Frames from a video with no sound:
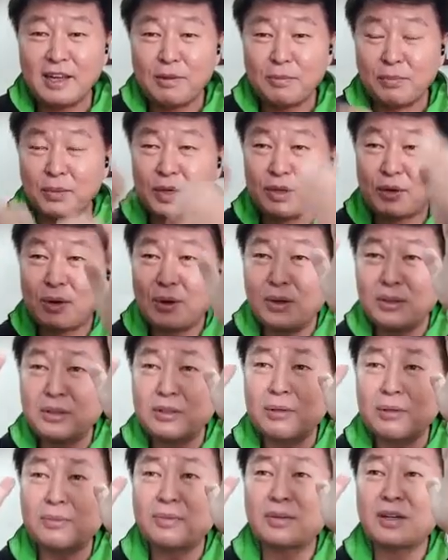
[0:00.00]
Because
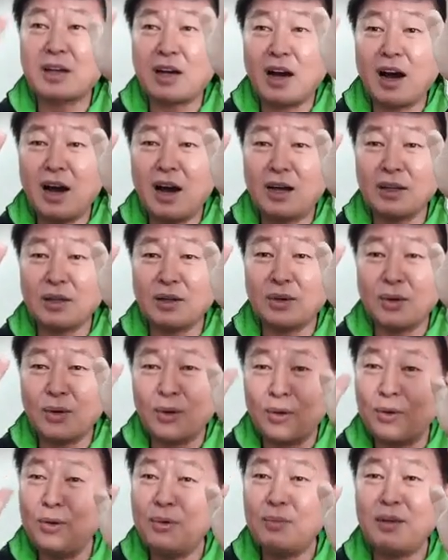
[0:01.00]
of God
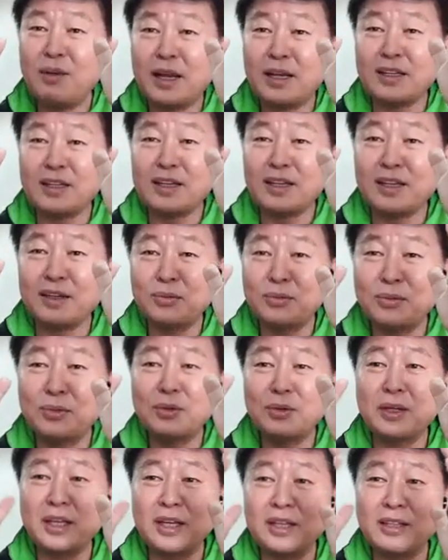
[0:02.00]
Almighty,
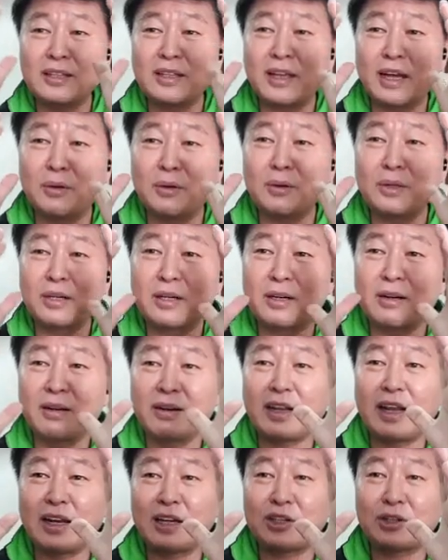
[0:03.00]
who is our
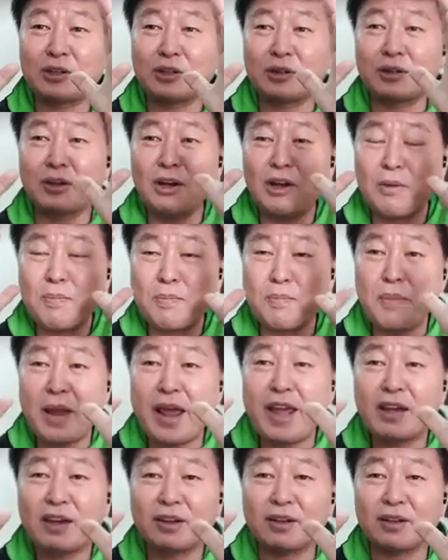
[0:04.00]
creator,
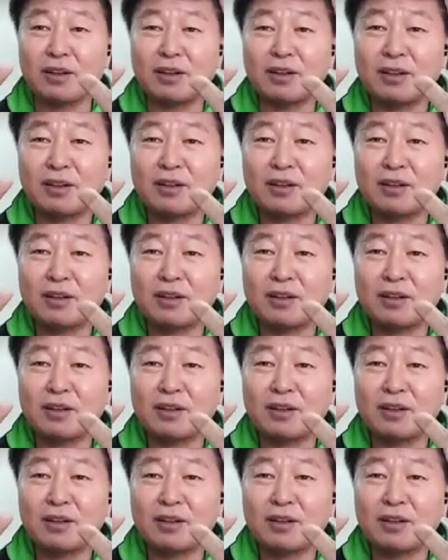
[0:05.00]
maker,